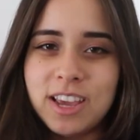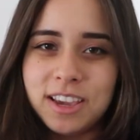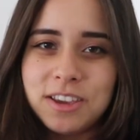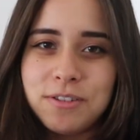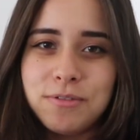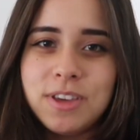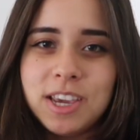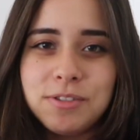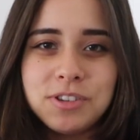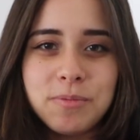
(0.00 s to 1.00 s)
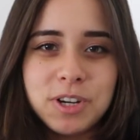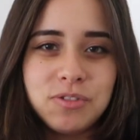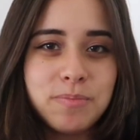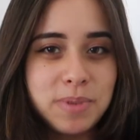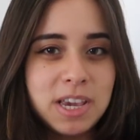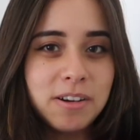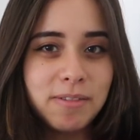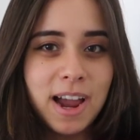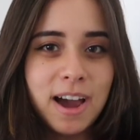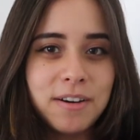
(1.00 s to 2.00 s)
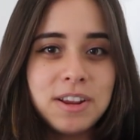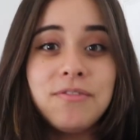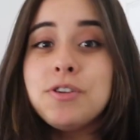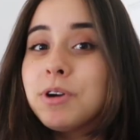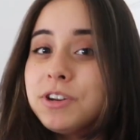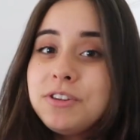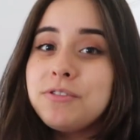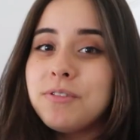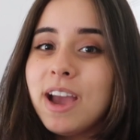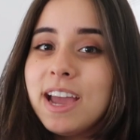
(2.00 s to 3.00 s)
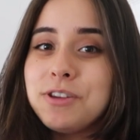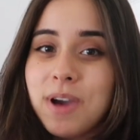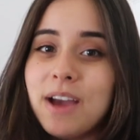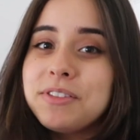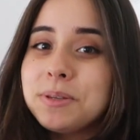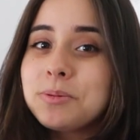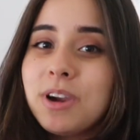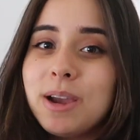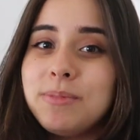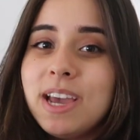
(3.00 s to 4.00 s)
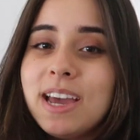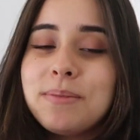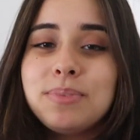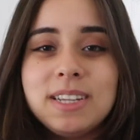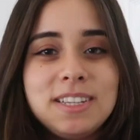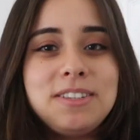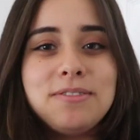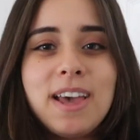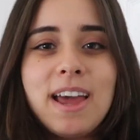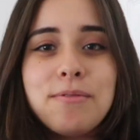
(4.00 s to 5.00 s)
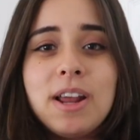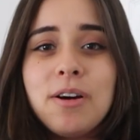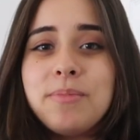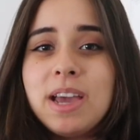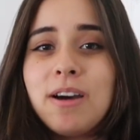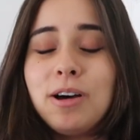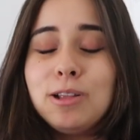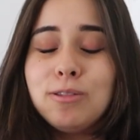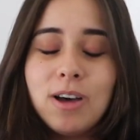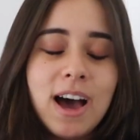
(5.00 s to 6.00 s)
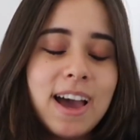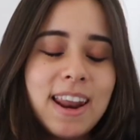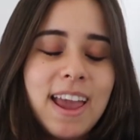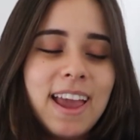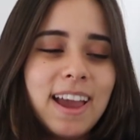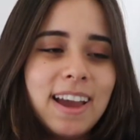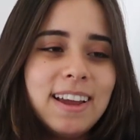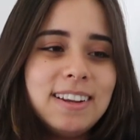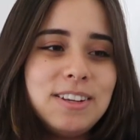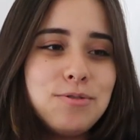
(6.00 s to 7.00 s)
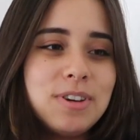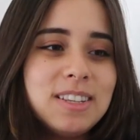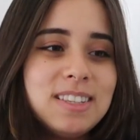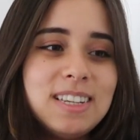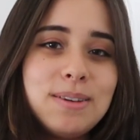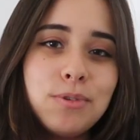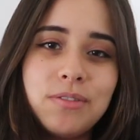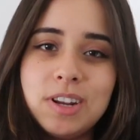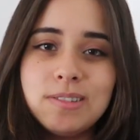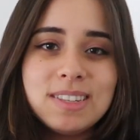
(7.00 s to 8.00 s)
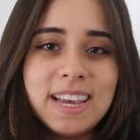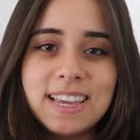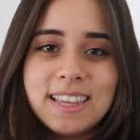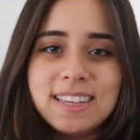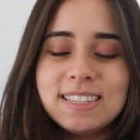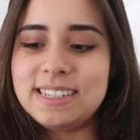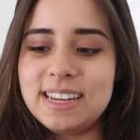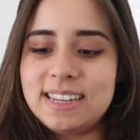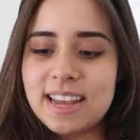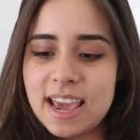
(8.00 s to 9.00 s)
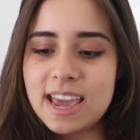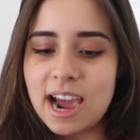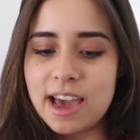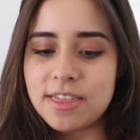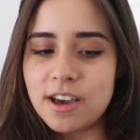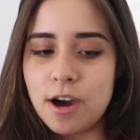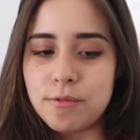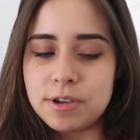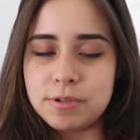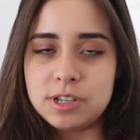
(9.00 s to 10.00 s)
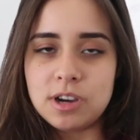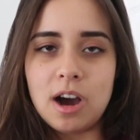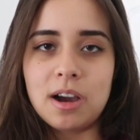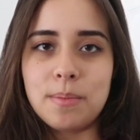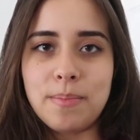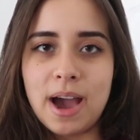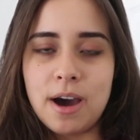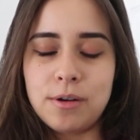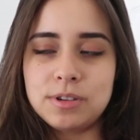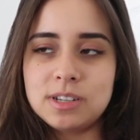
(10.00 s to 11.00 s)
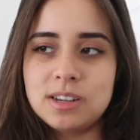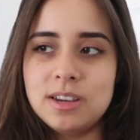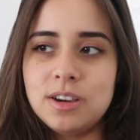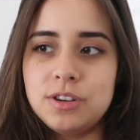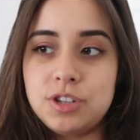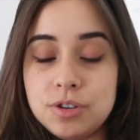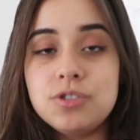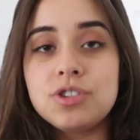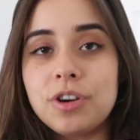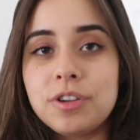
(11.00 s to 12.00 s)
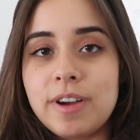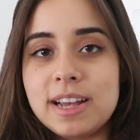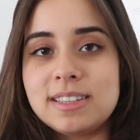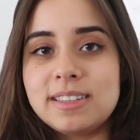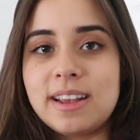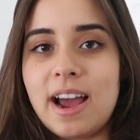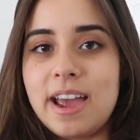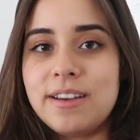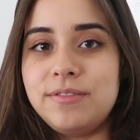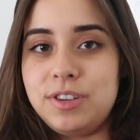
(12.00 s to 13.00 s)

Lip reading: thank you. Thank you so much for being around. If you are new and you haven't subscribed yet, please do that. It would help me out a lot and you can see more videos like this. Today, I thought we would talk about two shoulder rests that I have